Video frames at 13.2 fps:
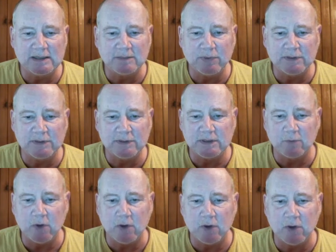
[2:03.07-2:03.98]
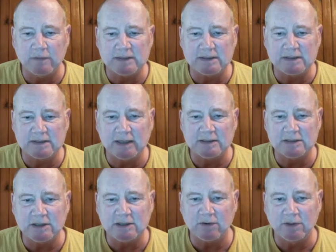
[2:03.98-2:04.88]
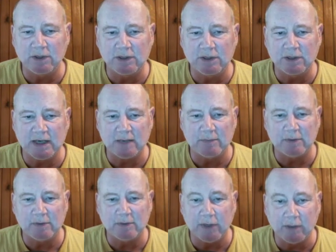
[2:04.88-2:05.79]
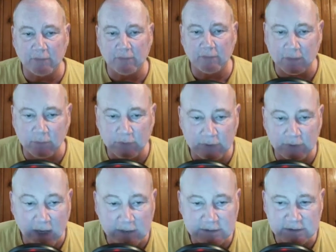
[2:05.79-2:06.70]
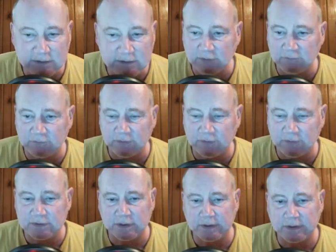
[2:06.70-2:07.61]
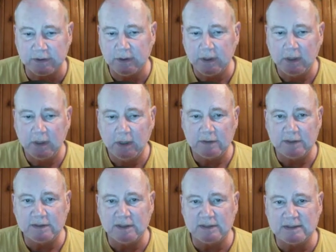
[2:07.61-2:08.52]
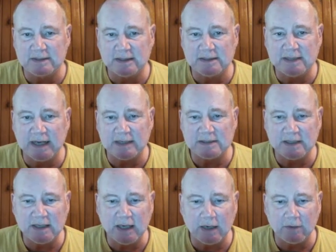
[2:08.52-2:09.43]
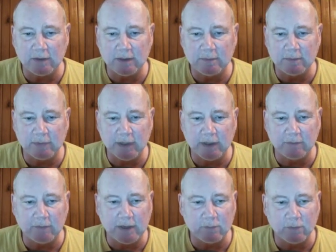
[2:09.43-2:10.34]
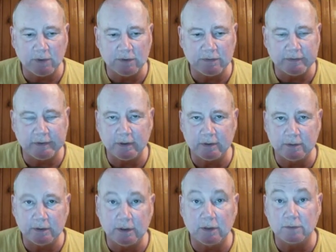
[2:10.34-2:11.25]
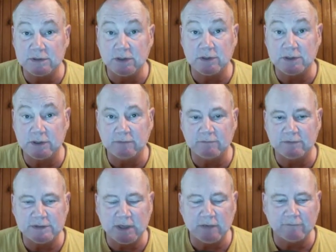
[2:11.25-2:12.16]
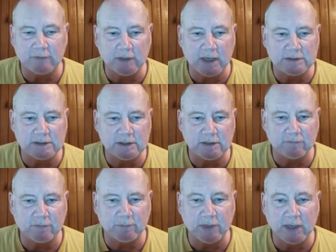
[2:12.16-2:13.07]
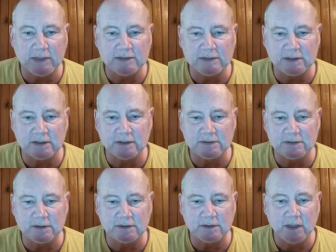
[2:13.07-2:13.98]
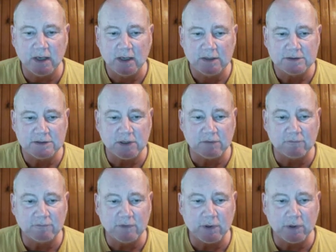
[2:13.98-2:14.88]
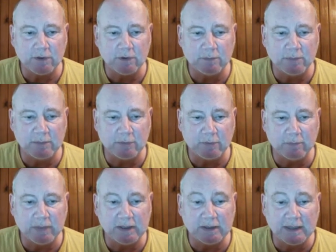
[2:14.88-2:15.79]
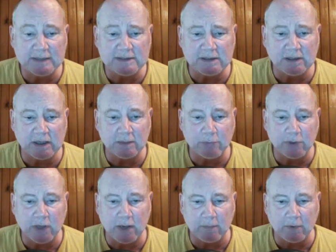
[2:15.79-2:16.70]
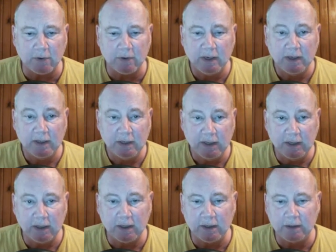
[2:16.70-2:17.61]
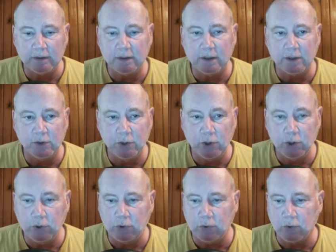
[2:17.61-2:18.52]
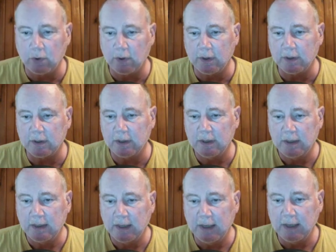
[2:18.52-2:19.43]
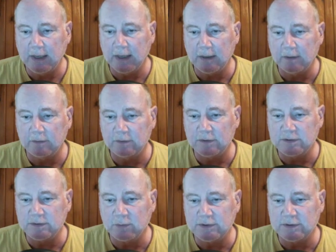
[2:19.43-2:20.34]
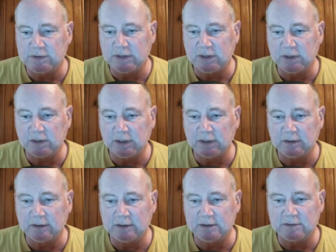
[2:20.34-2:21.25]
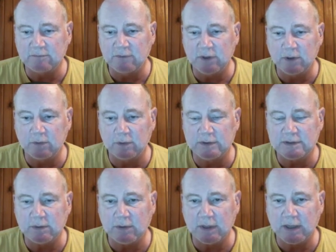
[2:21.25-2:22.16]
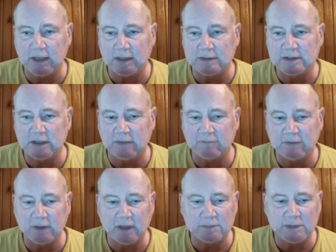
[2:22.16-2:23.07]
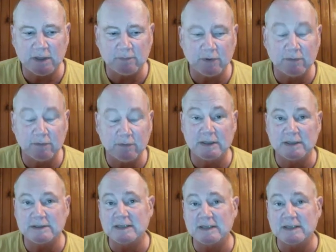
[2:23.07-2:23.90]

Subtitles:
it puts them on this list here, and you can see I've been playing around with lots of different this is a test account, and I've been playing around with, searching for stuff in lots of different places, and so have a few other people. But let's look at plumber in New York, and we're just going to click this view and see what kind of stuff it comes up with, because